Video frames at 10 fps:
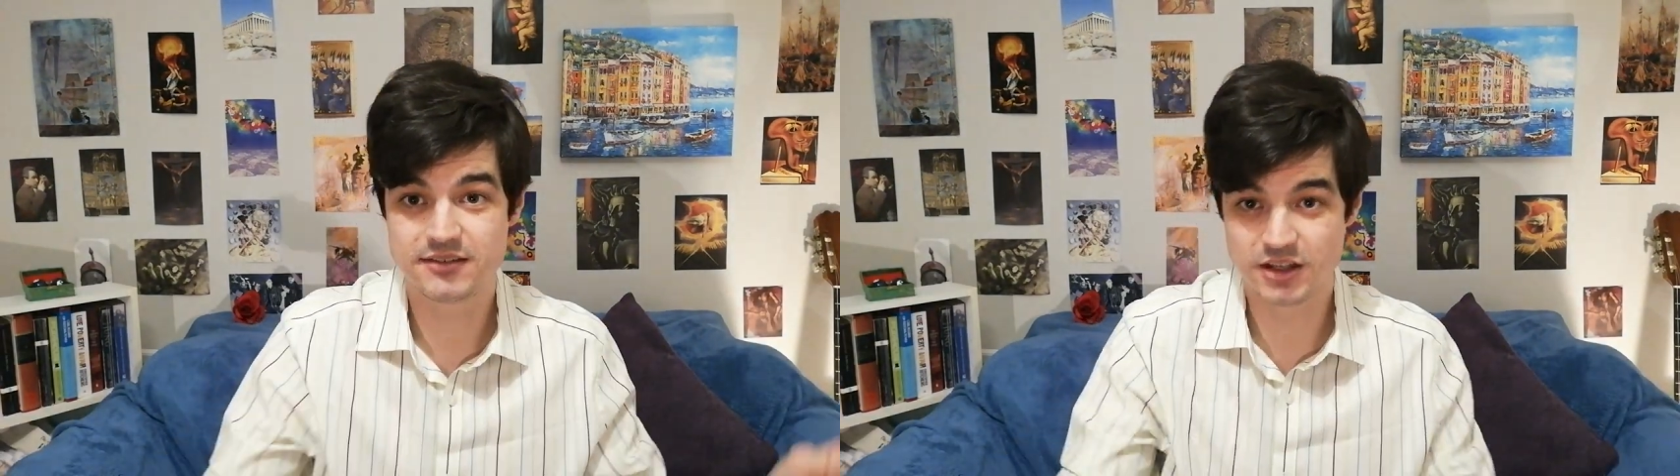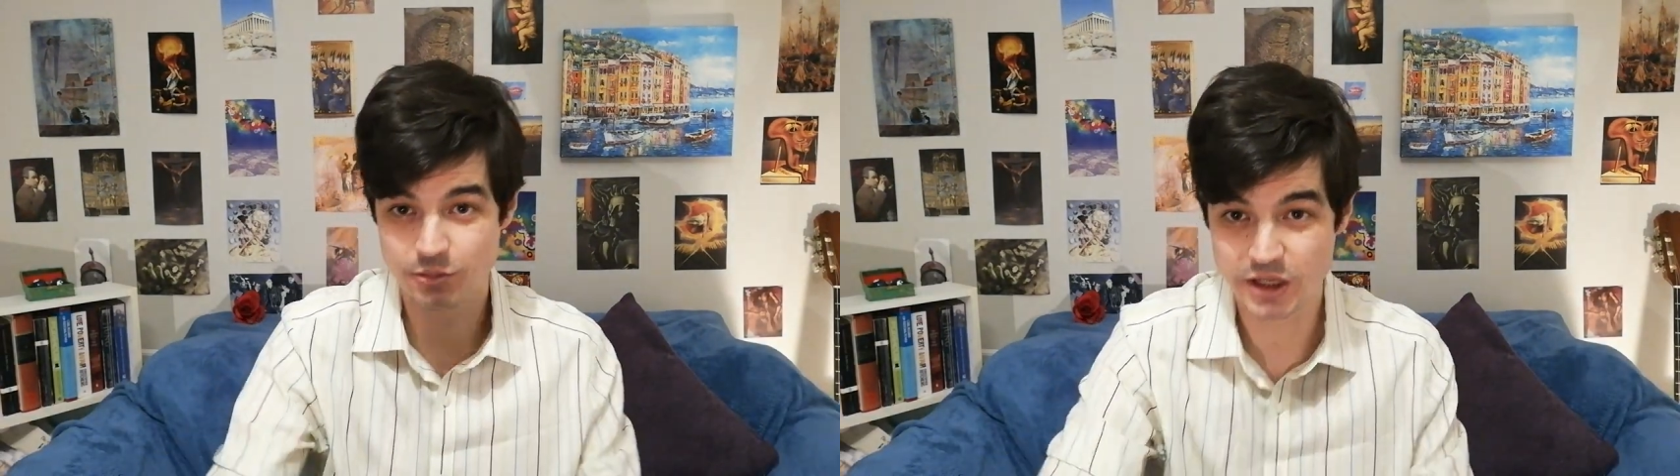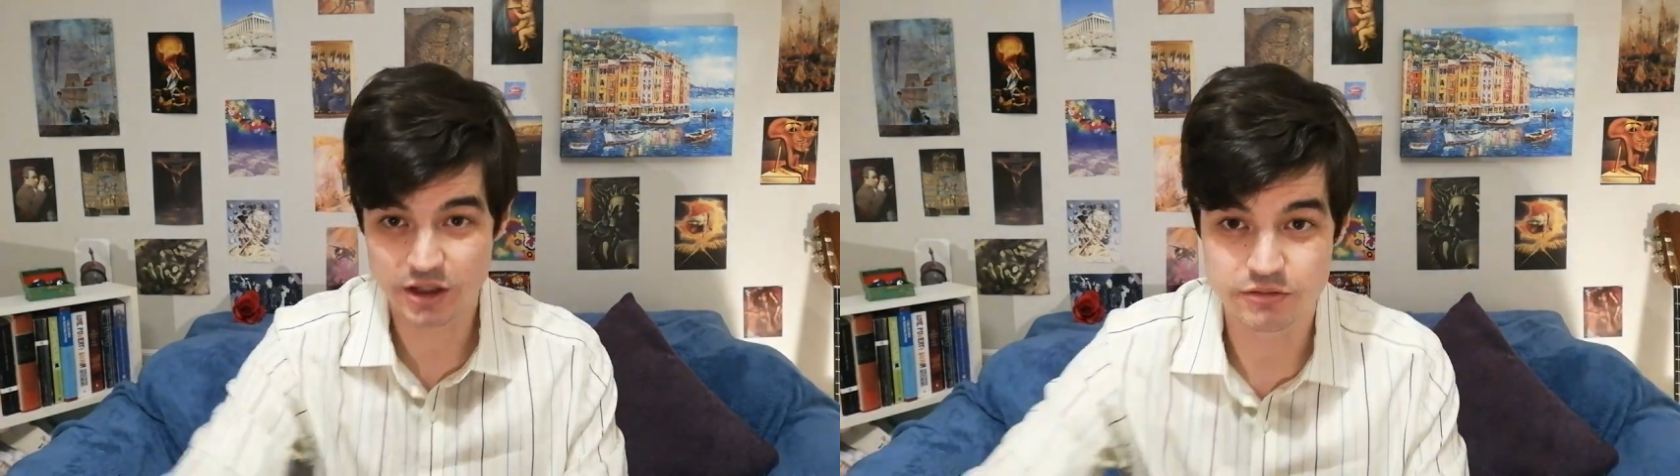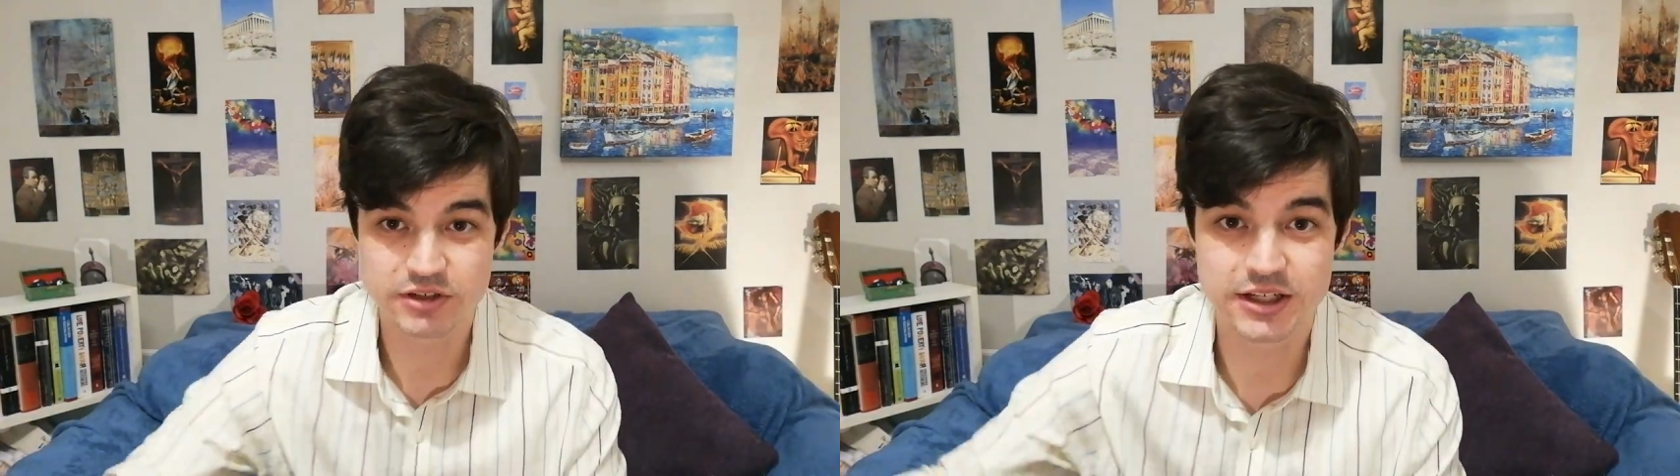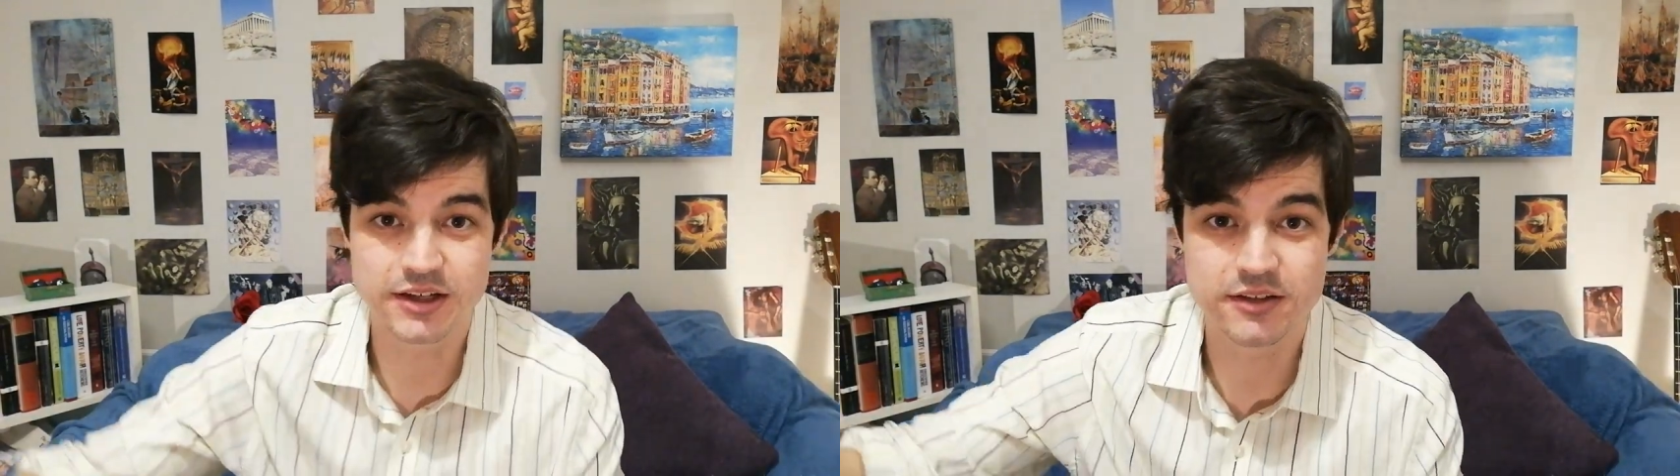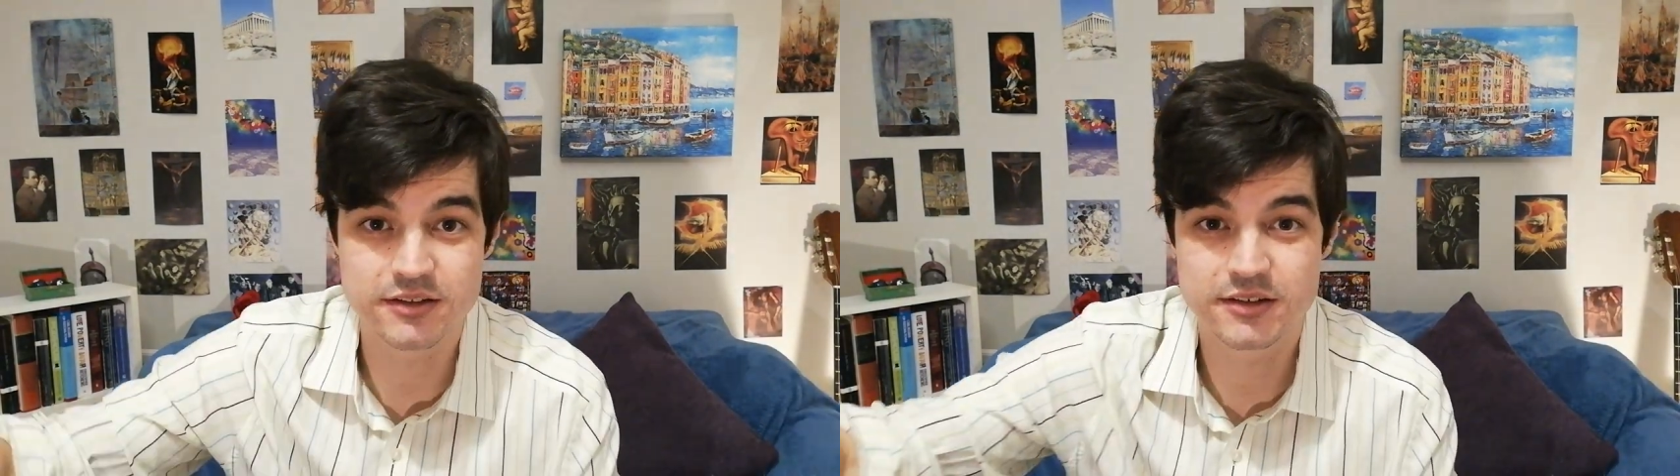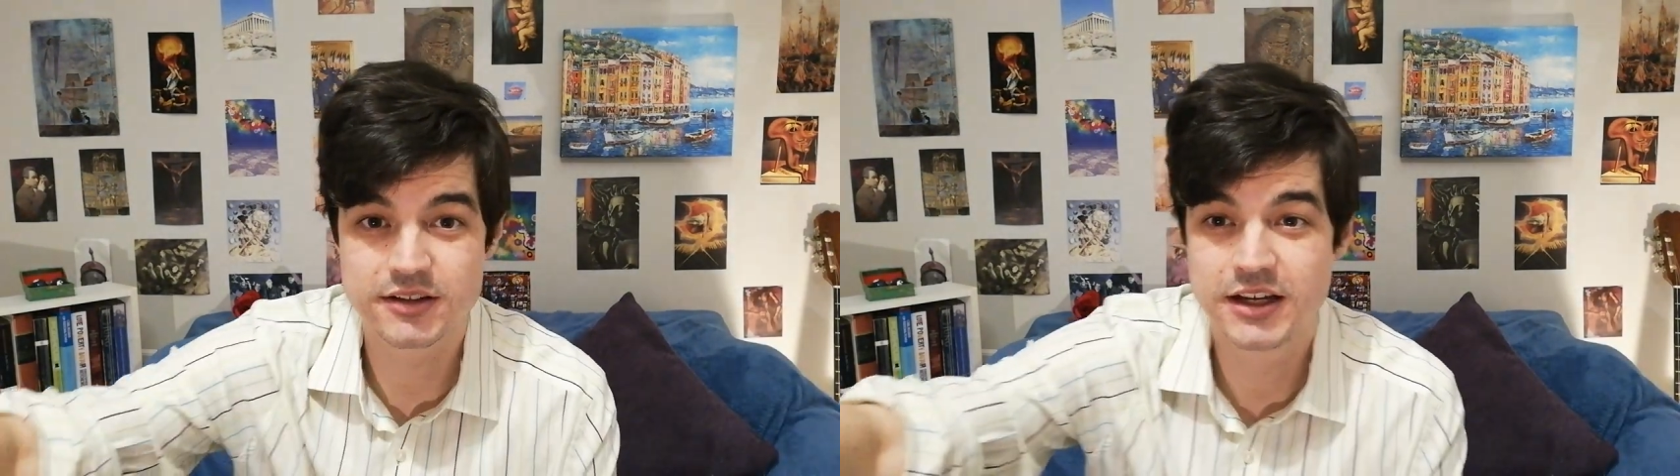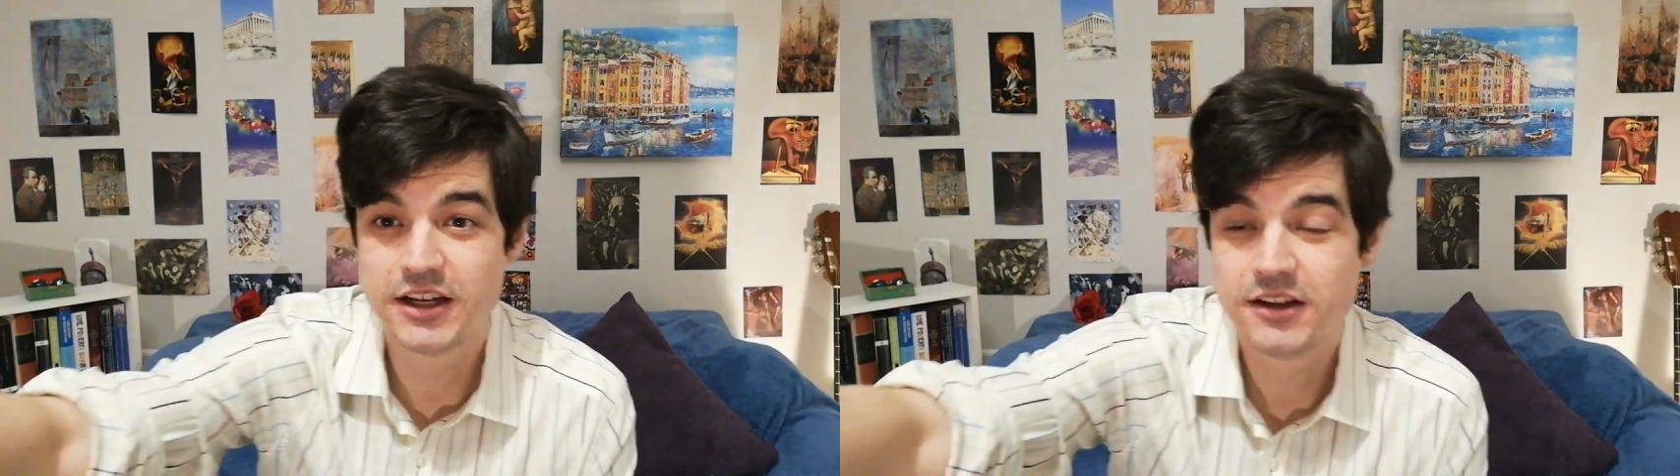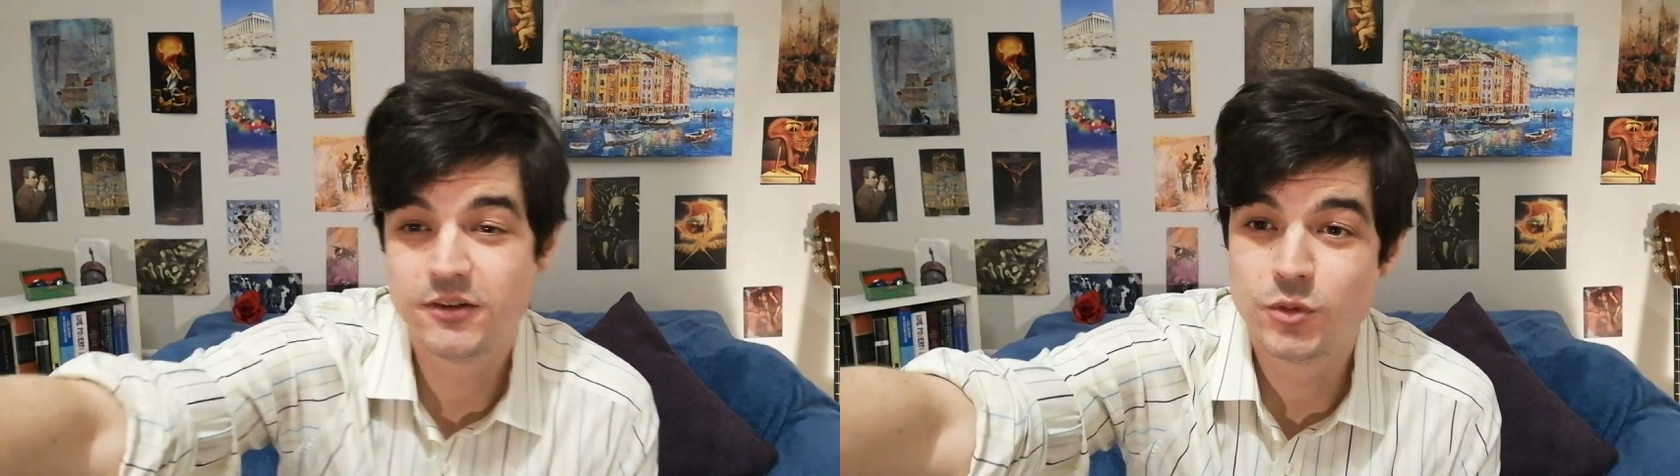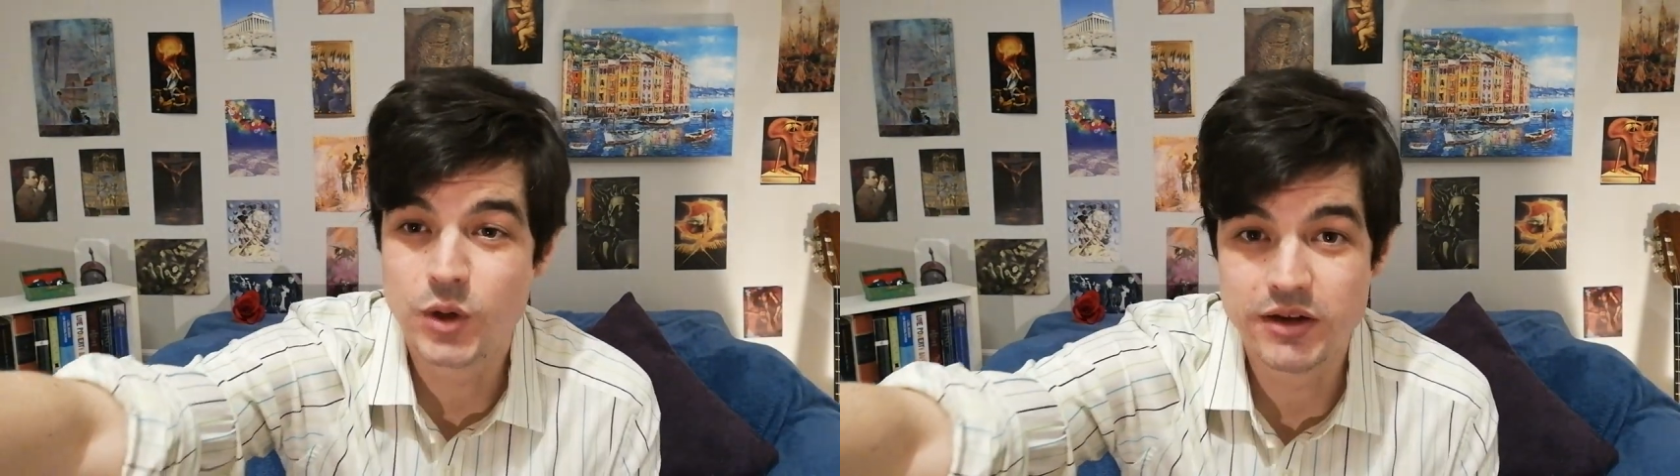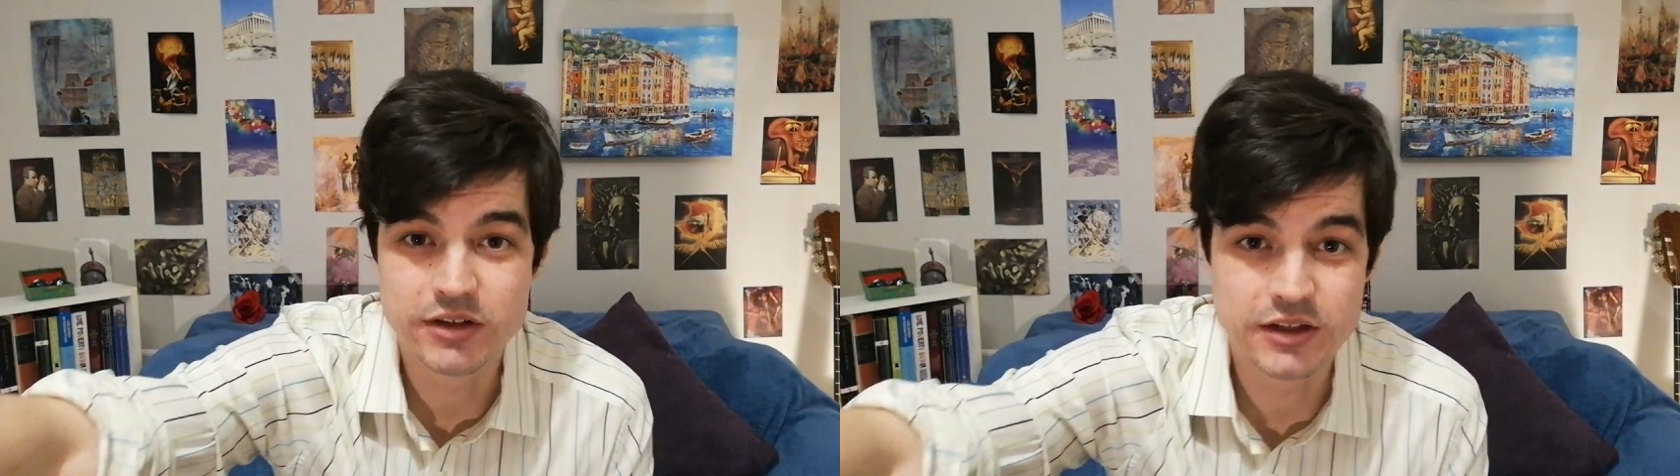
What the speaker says: tell me I look ridiculous, whatever